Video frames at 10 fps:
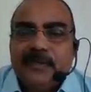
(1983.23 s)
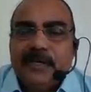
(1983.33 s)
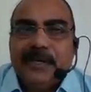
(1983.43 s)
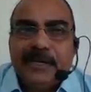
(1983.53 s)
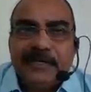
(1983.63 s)

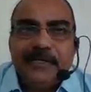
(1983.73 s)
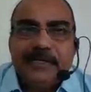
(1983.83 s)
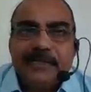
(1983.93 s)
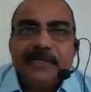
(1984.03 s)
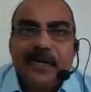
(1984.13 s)
and
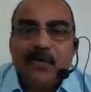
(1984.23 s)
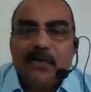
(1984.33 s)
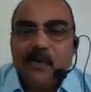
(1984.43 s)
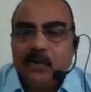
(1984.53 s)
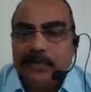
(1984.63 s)
how a
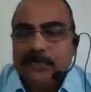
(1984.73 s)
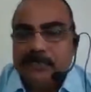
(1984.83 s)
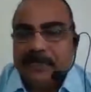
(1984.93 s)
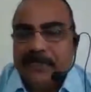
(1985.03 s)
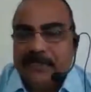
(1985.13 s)
rope is
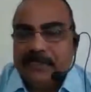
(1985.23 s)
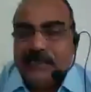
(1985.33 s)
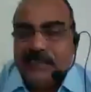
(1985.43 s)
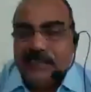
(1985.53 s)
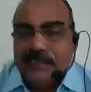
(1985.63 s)
made.
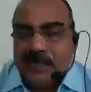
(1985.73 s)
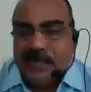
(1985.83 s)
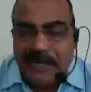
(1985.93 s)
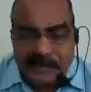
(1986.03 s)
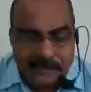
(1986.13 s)

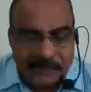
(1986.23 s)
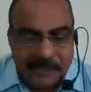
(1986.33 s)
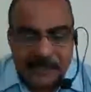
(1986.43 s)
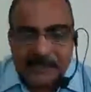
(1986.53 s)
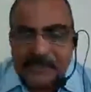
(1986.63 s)
As far
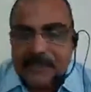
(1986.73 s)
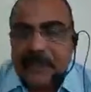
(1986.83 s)
as